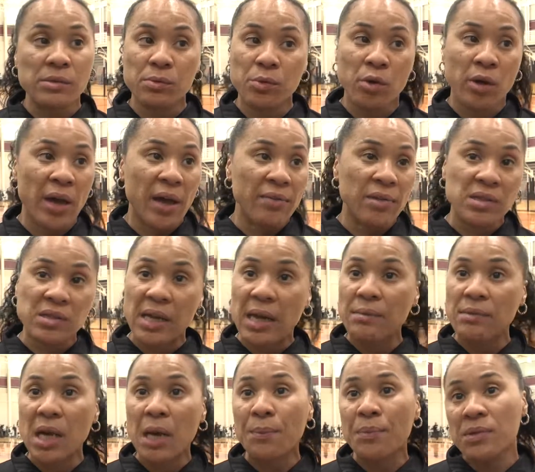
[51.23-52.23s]
we'll have the same
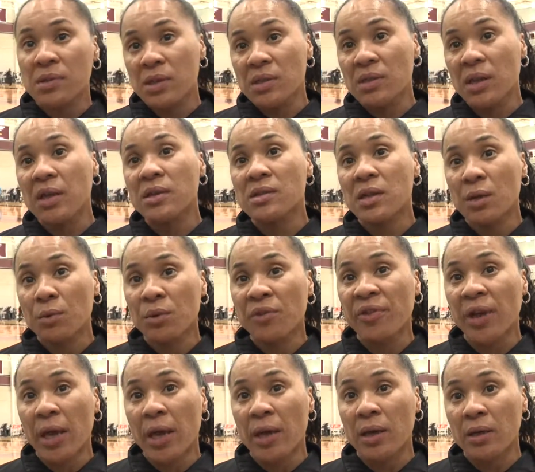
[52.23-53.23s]
type of success that
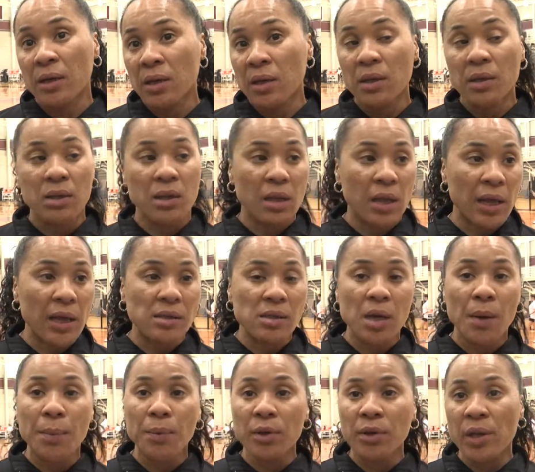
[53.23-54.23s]
we've had the last
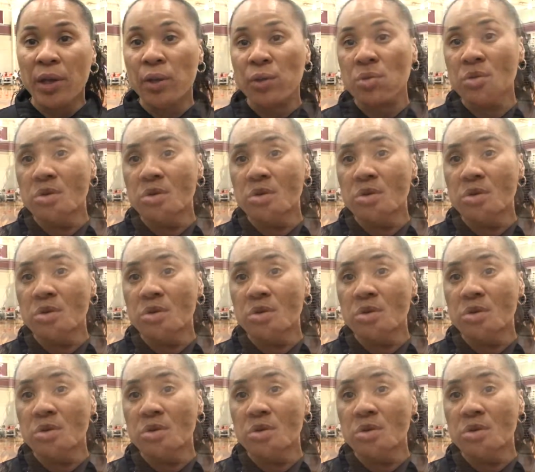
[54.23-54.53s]
couple of years.